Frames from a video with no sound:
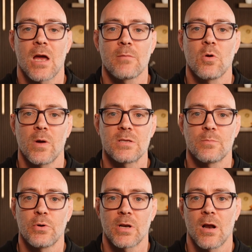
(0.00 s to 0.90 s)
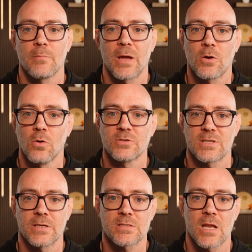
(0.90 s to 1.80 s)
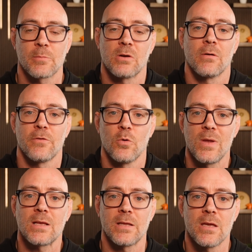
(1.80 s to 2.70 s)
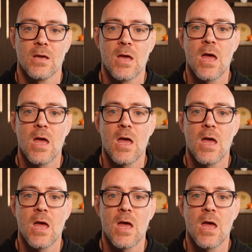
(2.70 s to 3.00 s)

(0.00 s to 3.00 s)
I'm going to put it on my goals list that I'm going to review weekly,